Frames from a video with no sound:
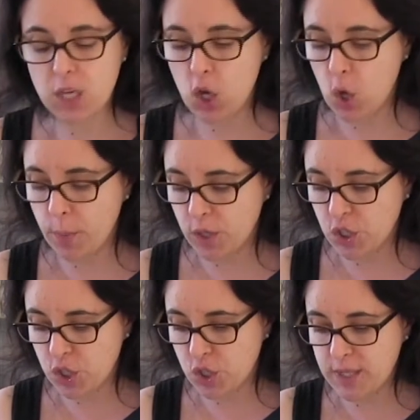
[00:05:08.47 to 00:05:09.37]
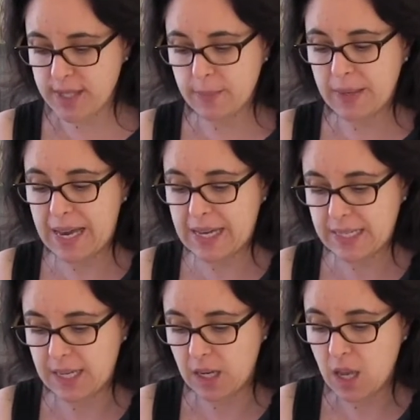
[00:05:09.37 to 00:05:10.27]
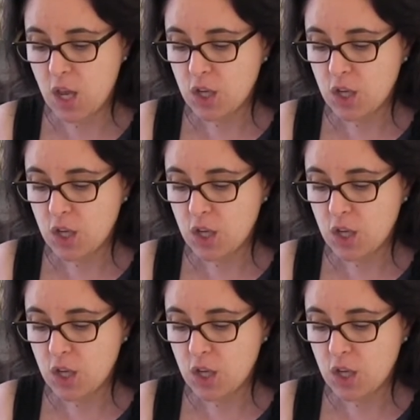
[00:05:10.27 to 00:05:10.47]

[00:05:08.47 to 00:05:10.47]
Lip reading: to help you to do some cutting.